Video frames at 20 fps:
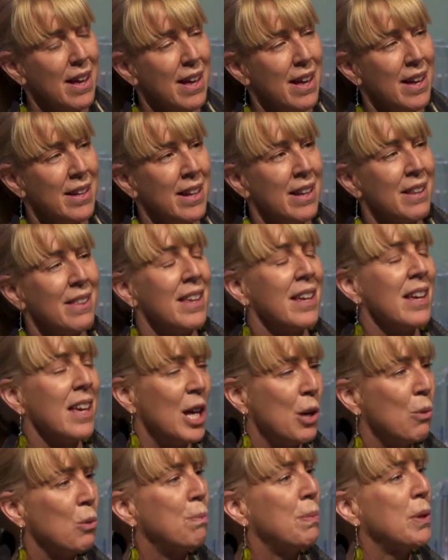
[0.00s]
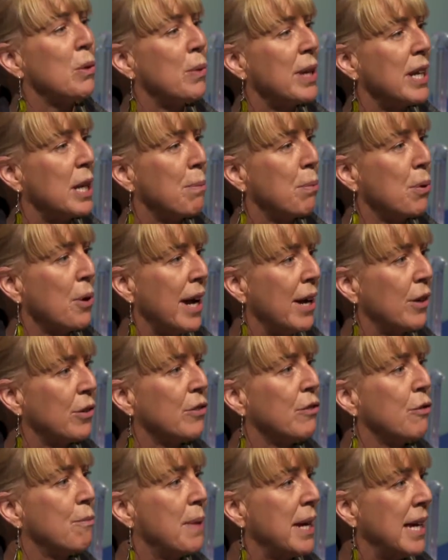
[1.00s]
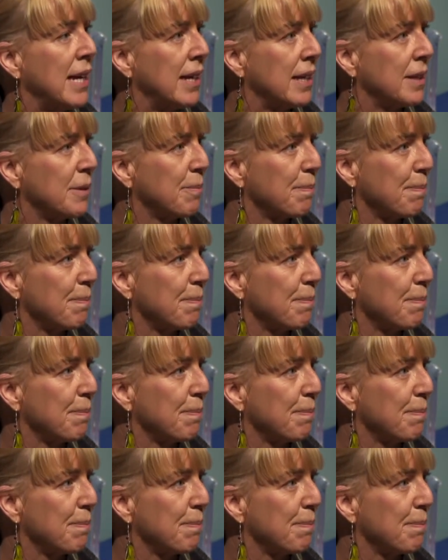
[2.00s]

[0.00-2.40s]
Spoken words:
And I think he would be really proud of me.